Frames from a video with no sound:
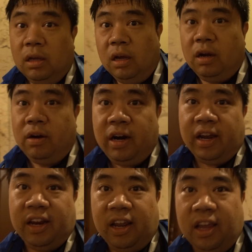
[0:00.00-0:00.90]
All
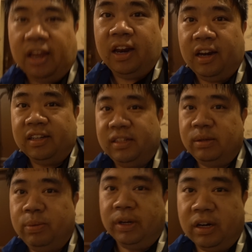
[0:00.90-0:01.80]
right, and
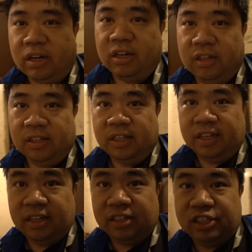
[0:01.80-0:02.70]
we are currently